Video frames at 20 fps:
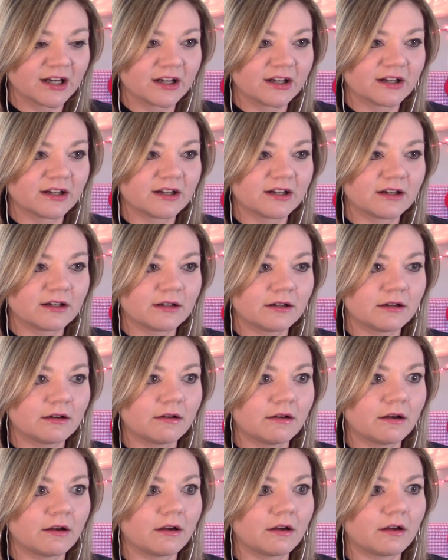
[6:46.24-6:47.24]

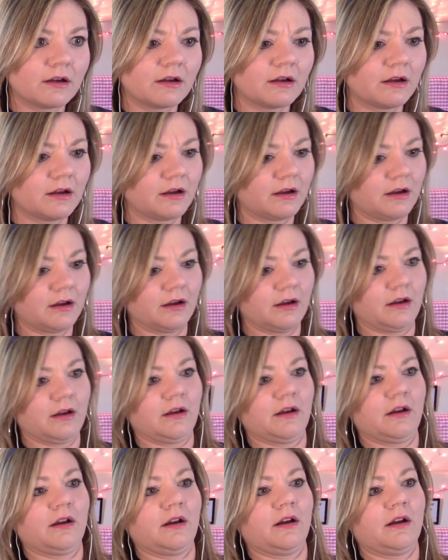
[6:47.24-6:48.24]

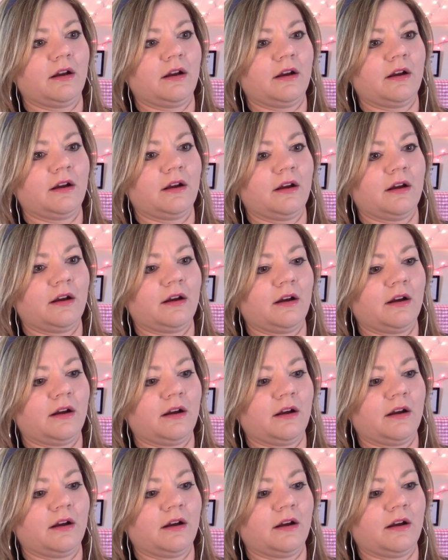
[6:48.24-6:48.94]
[no speech]